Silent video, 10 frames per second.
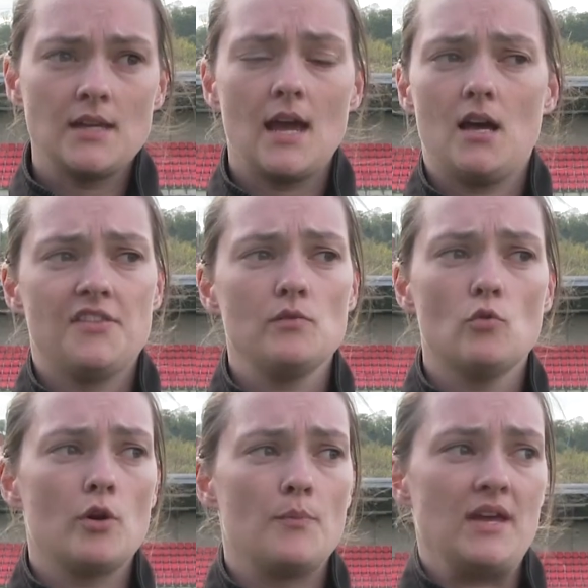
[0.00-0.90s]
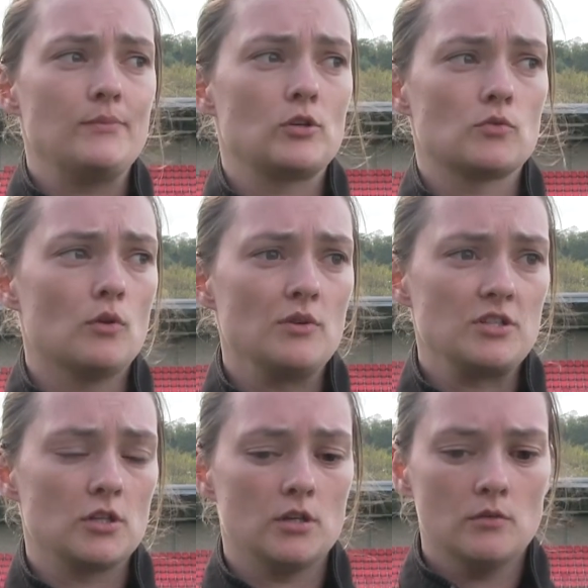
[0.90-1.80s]
Yeah, I think we'll compete because we
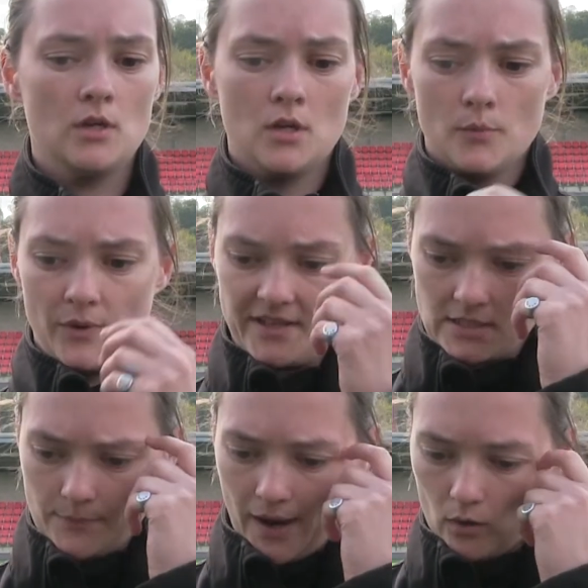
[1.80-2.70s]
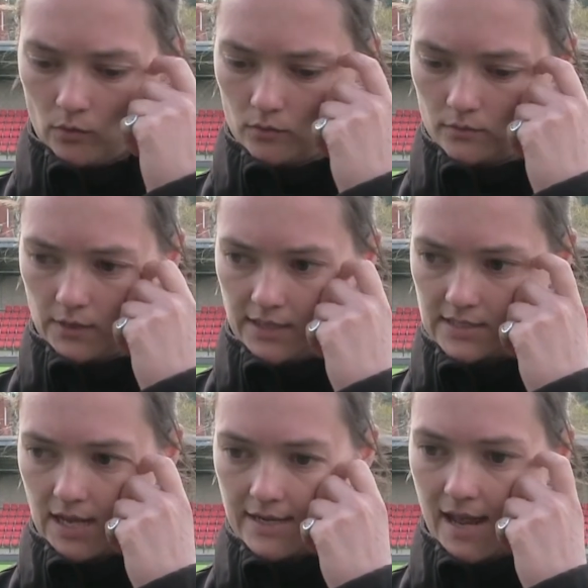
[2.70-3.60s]
always do, but it's
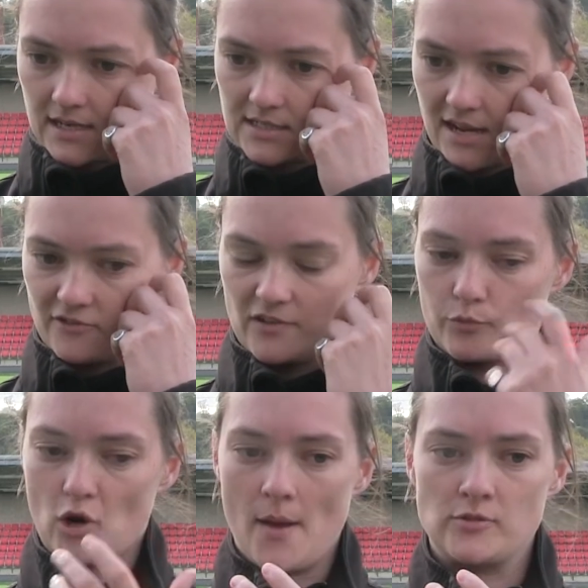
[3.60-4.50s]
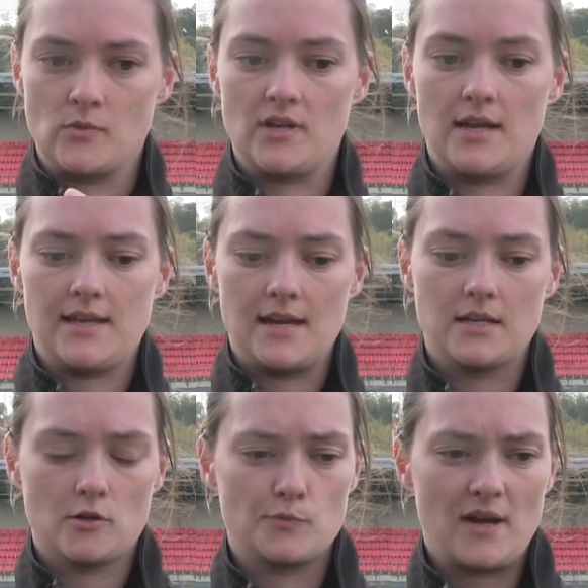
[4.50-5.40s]
that next level of prep. So
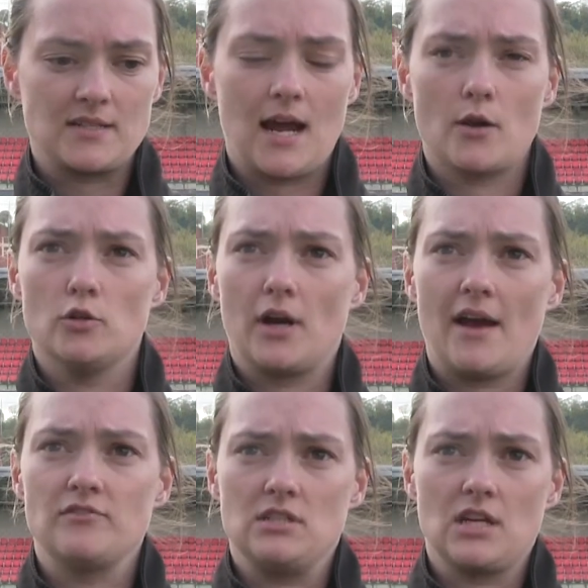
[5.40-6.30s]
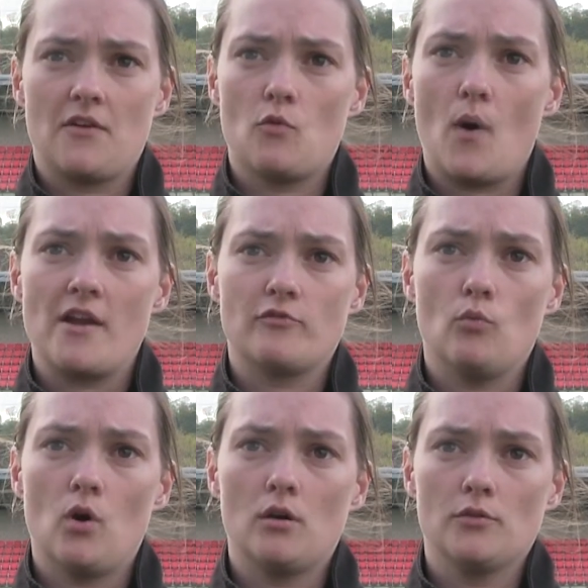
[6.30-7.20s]
it goes back to how you look after yourself away
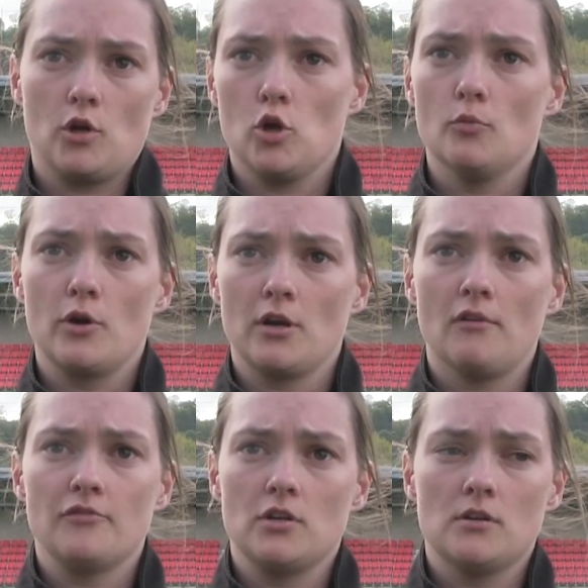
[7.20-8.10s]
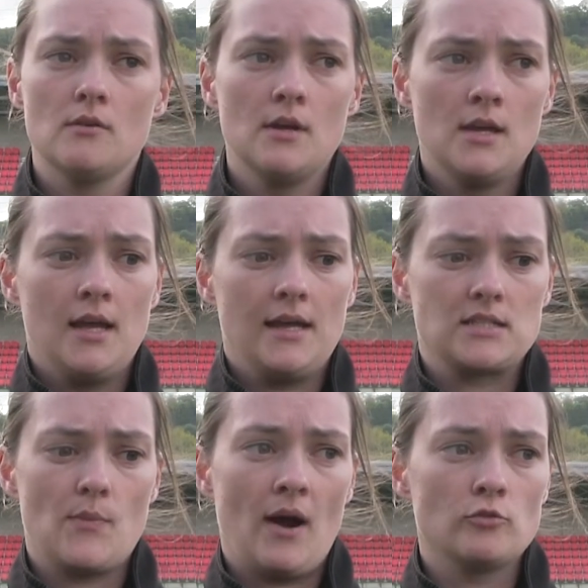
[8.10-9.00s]
from what the club can offer you.
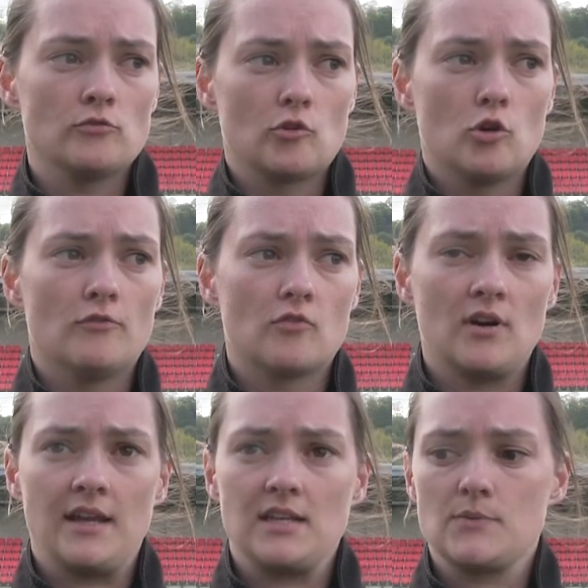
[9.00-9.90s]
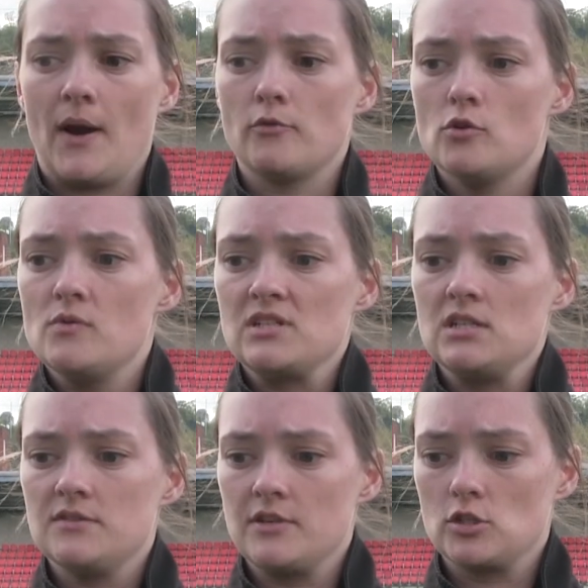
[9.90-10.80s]
It's about your recovery, it's about you as an
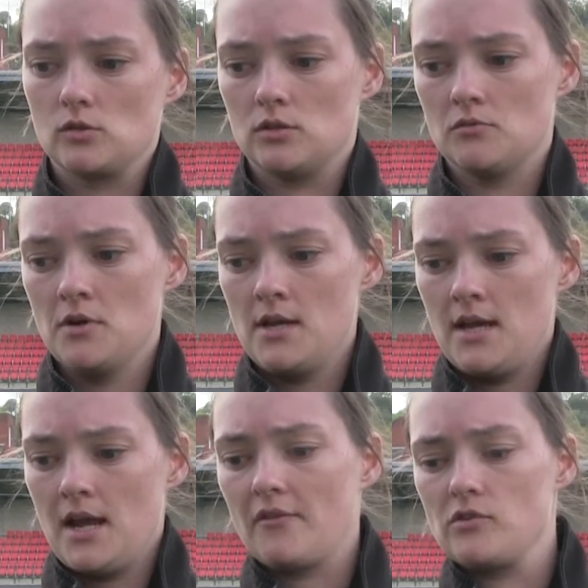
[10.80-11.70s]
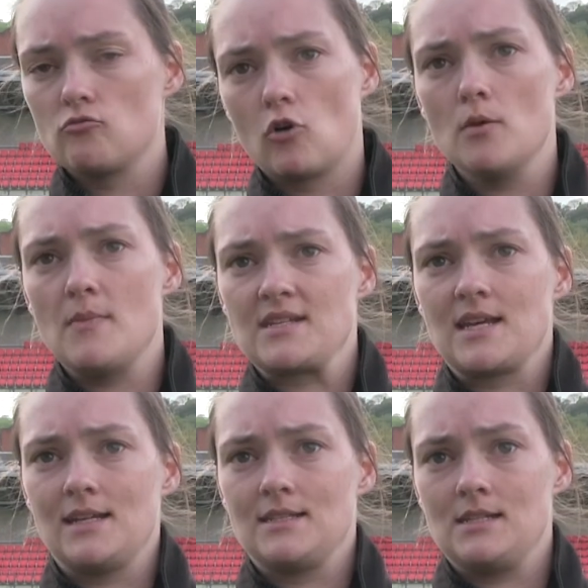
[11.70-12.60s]
individual having the right
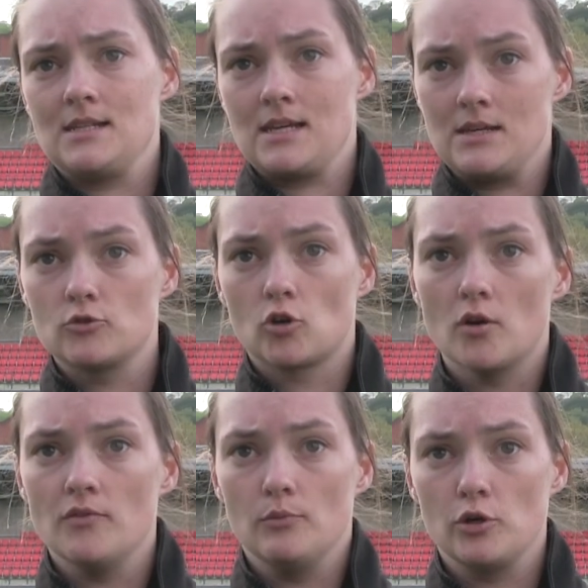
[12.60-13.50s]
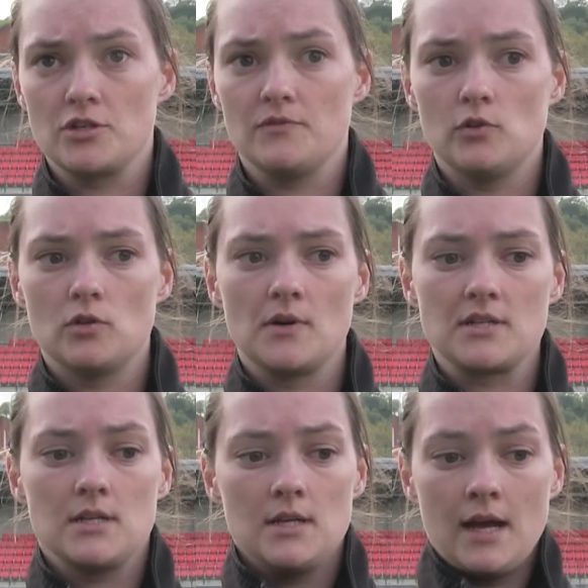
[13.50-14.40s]
mentality to keep driving and pushing
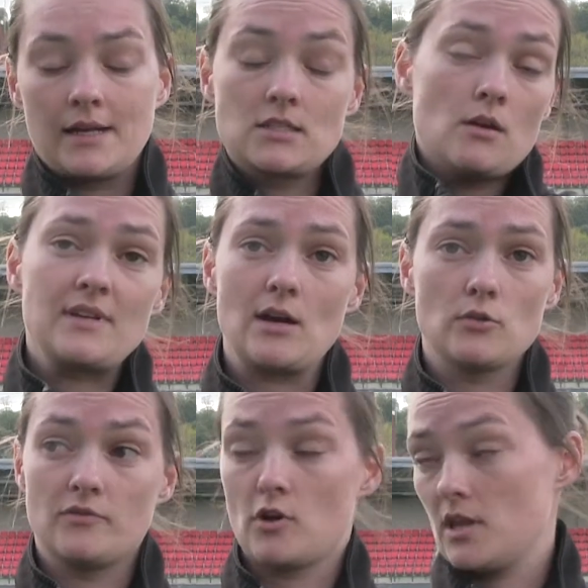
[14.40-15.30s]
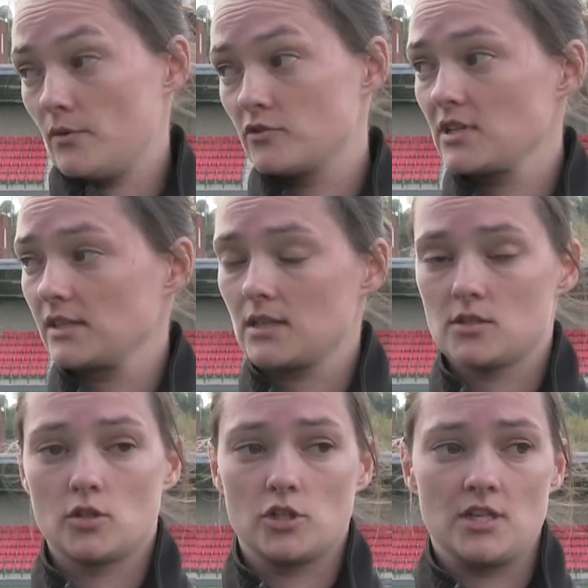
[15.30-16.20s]
forward. And I don't doubt that we've got that. We've just had that
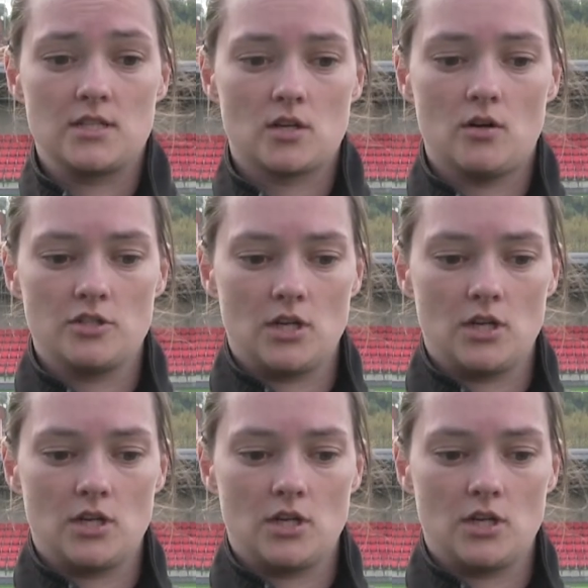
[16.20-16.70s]
discussion inside.